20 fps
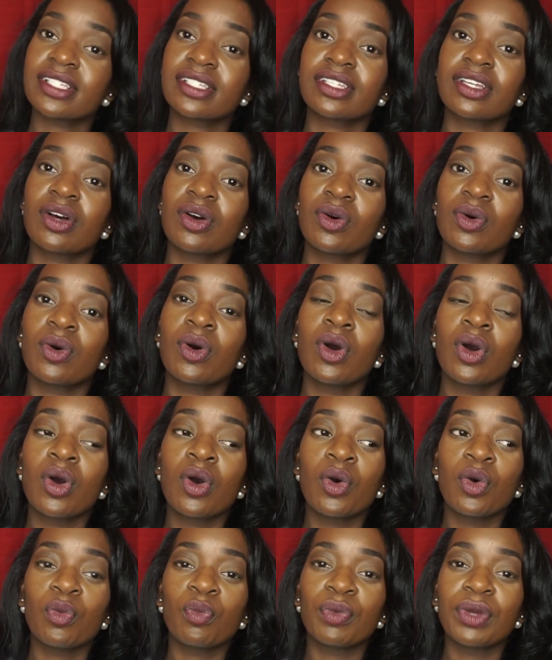So
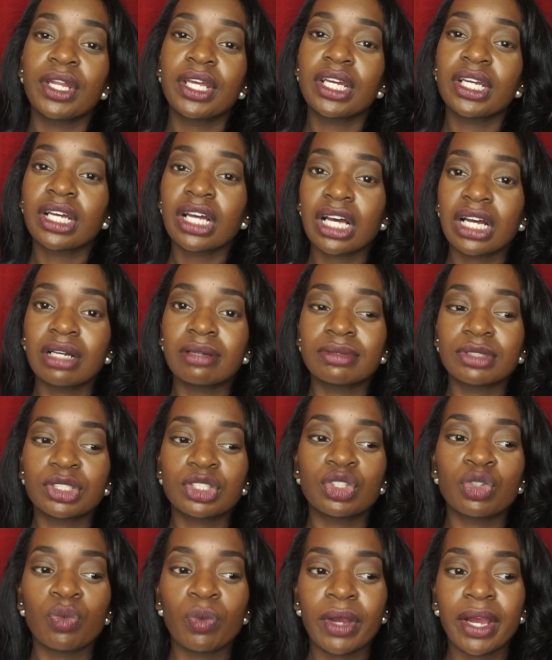when it comes
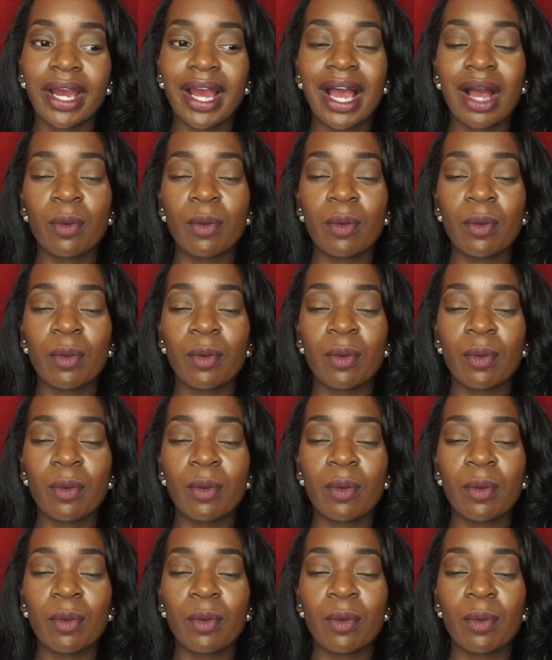to where